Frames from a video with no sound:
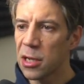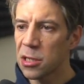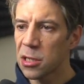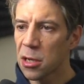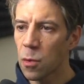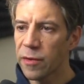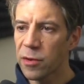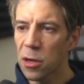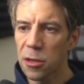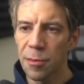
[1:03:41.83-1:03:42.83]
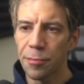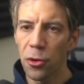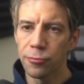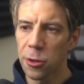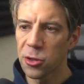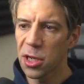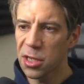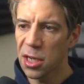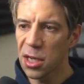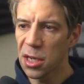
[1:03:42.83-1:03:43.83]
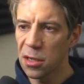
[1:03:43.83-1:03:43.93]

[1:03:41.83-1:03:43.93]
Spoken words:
So we've got both projects here,